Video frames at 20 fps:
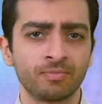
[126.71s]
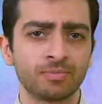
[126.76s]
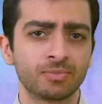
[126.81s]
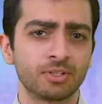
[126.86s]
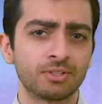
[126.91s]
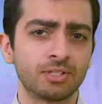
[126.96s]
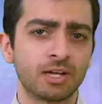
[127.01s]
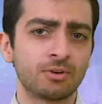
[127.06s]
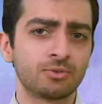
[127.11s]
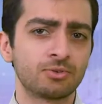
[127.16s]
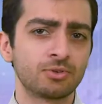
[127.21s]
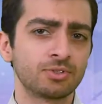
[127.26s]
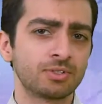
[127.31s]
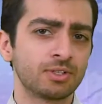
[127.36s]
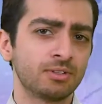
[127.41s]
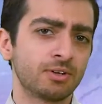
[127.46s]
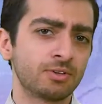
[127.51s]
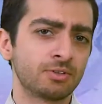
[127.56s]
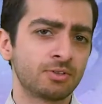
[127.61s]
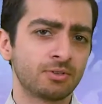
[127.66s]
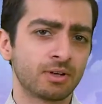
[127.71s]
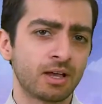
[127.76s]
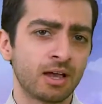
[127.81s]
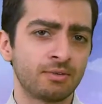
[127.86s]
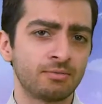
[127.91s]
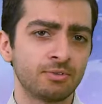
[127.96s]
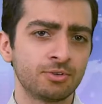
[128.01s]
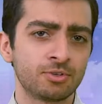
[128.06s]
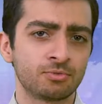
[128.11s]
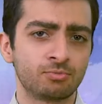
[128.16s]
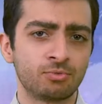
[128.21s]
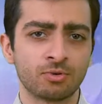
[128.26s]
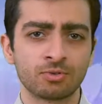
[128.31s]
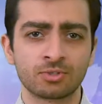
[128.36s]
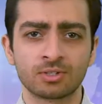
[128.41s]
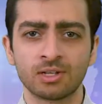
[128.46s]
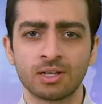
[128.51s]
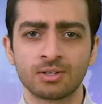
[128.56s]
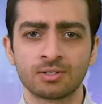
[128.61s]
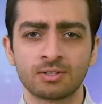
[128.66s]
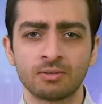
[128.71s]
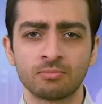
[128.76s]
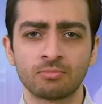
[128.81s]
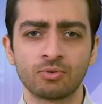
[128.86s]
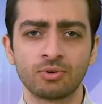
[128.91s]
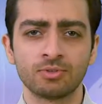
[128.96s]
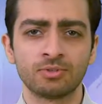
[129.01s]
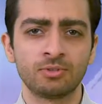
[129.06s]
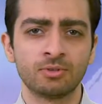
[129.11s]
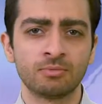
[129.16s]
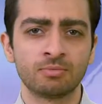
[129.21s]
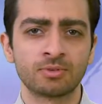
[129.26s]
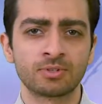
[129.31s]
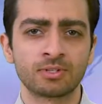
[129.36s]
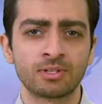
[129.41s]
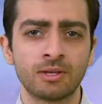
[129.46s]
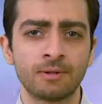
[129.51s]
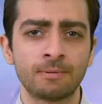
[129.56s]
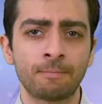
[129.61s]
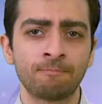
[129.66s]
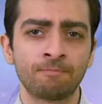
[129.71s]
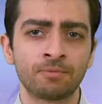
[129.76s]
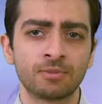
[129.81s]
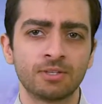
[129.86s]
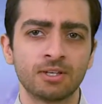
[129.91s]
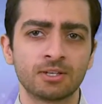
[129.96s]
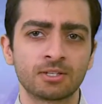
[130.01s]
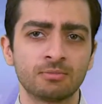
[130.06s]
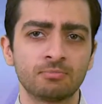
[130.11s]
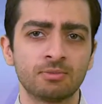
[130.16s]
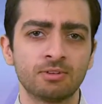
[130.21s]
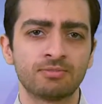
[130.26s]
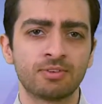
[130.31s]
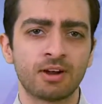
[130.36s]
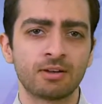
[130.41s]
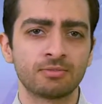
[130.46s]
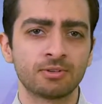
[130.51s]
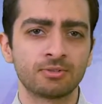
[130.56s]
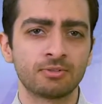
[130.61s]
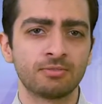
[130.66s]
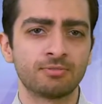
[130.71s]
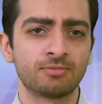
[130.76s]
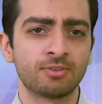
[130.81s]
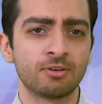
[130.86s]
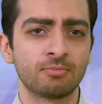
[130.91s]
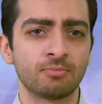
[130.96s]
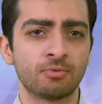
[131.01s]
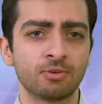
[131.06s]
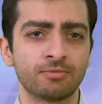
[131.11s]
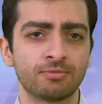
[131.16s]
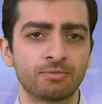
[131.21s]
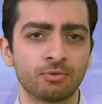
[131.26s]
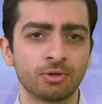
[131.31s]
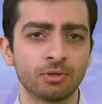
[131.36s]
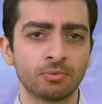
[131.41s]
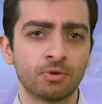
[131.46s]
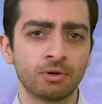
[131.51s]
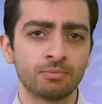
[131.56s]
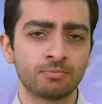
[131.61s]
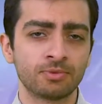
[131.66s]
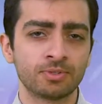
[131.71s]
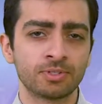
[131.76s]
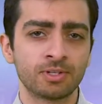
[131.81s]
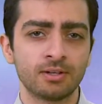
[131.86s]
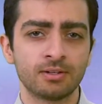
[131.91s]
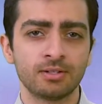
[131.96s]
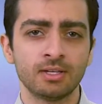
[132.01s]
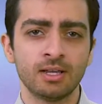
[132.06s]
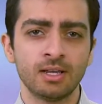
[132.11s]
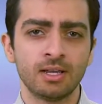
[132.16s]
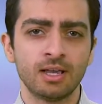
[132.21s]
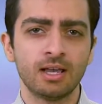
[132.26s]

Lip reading: The Dow Jones Industrial Average rose less than 0.2%, the S&P 500 fell 0.41%,